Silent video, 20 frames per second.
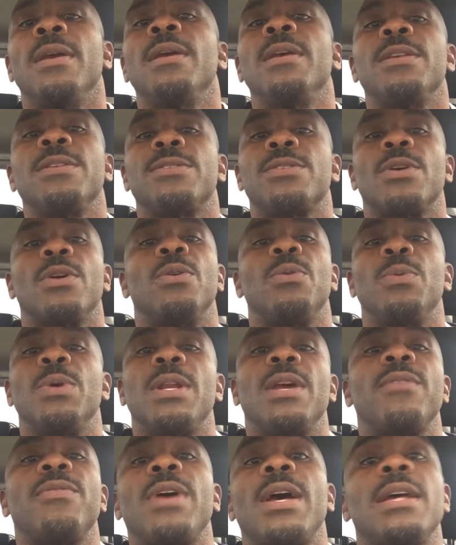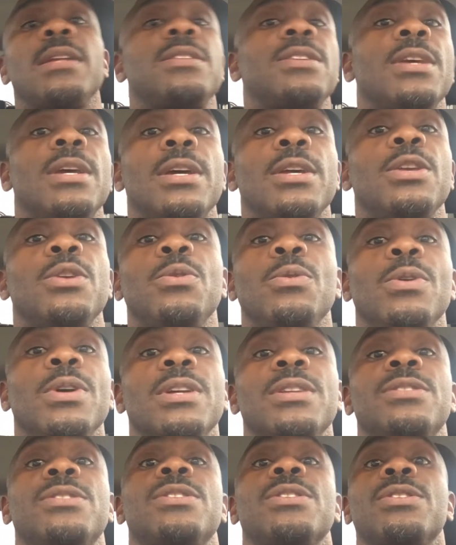So whatever I tell you
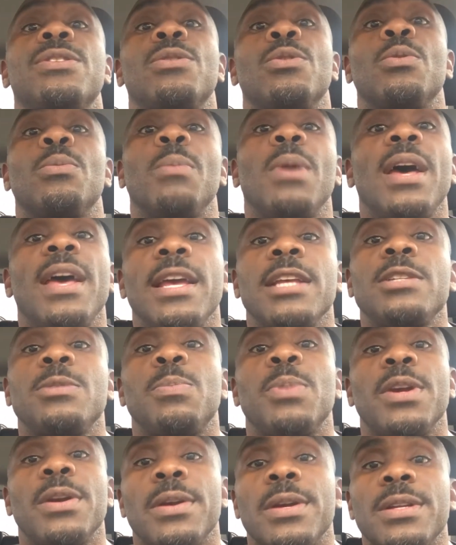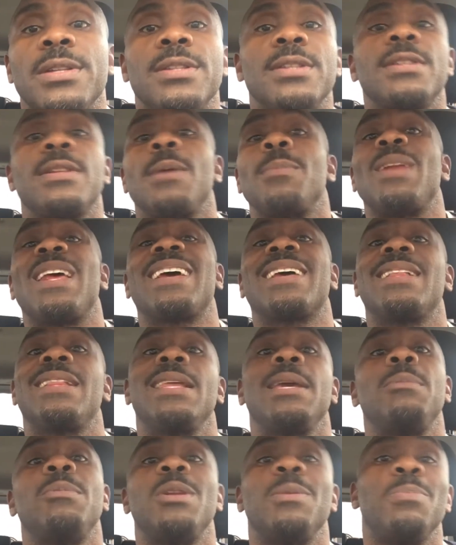is just through my experiences. I'm not
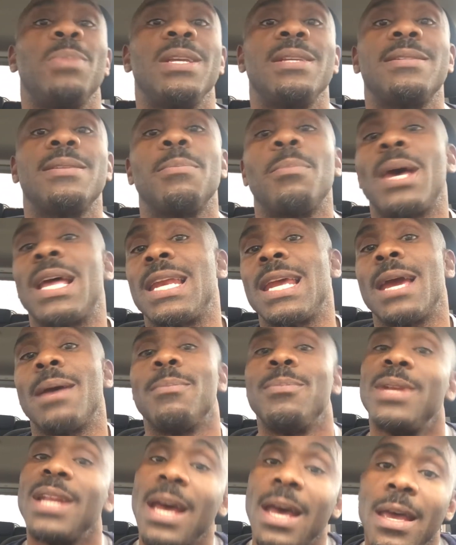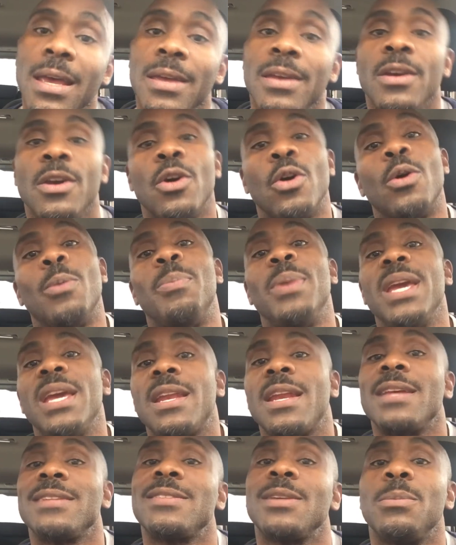claiming to be somebody I'm not, or being
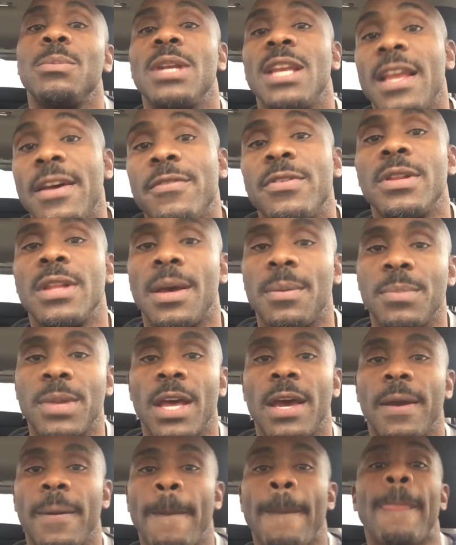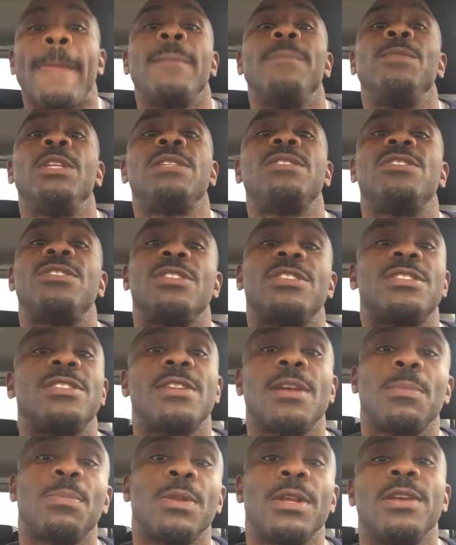at some level I'm not. This is just
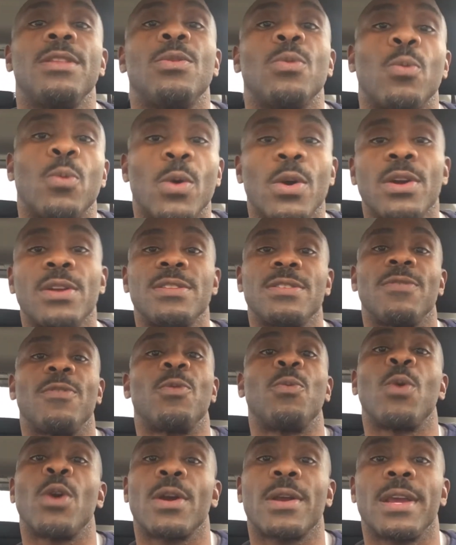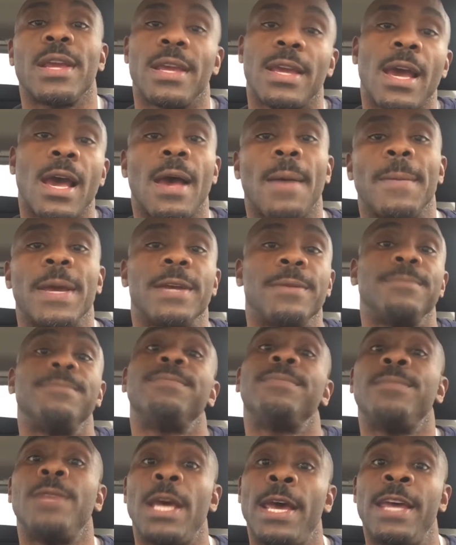simply the words of a working comic.
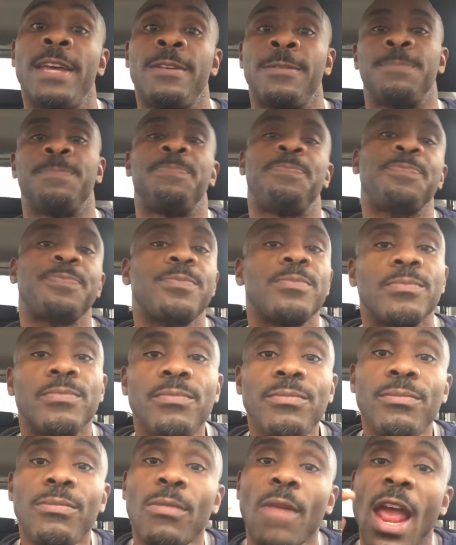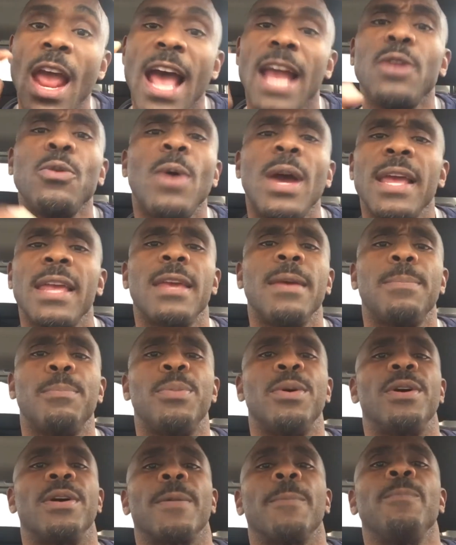How do I get
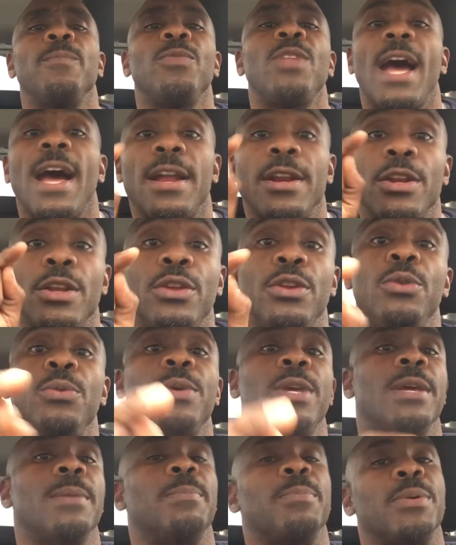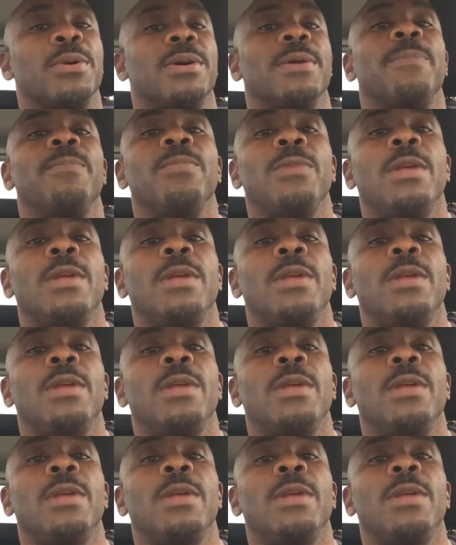booked? How do you get booked?